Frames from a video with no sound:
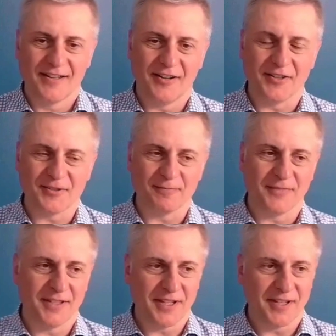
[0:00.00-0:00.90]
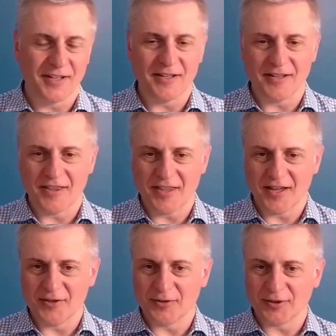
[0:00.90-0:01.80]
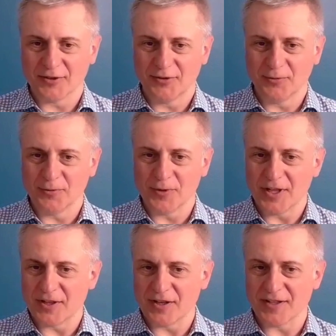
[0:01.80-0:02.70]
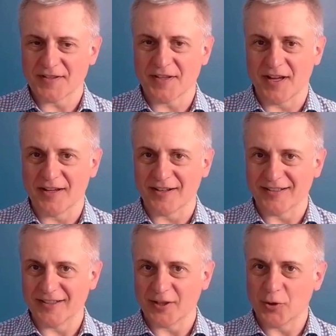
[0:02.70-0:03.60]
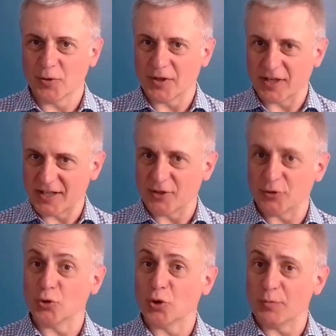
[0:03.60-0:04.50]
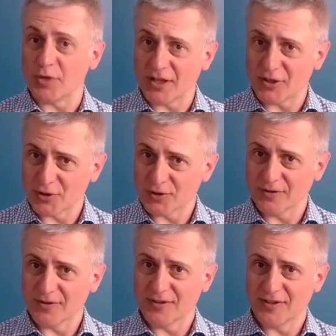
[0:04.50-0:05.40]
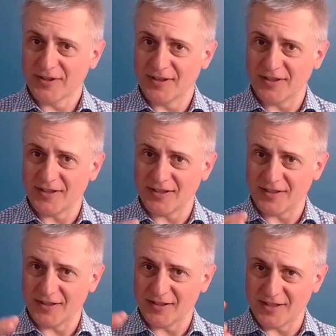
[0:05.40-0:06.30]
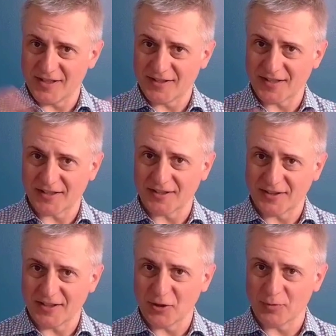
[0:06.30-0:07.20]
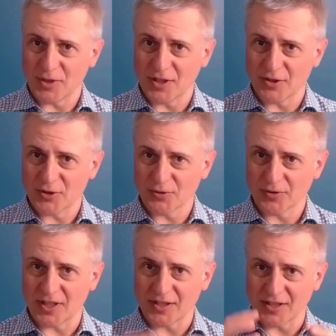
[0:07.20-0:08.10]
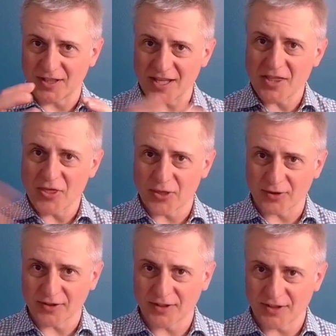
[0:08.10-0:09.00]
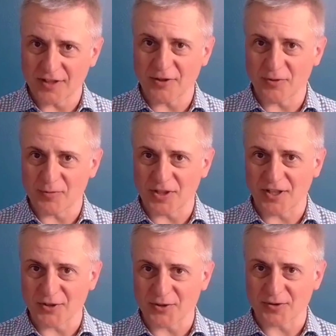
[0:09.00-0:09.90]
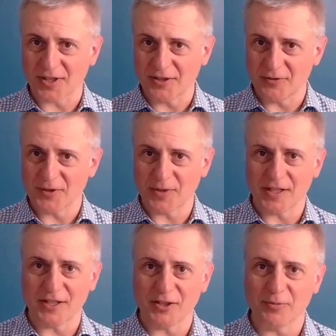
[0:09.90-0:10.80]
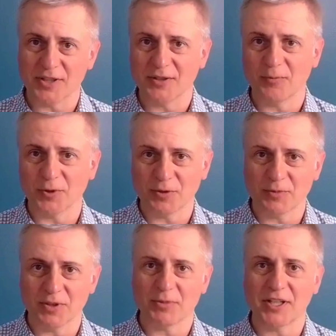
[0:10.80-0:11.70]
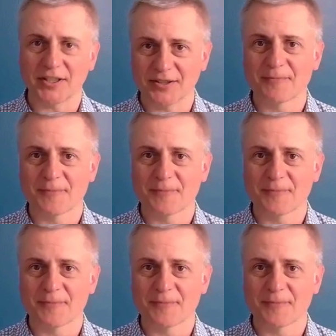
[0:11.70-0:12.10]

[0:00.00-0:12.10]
Awesome. And then the other two areas are related to communication, inside the team communication and inter-team communication. Can you explain a little bit what you mean by that?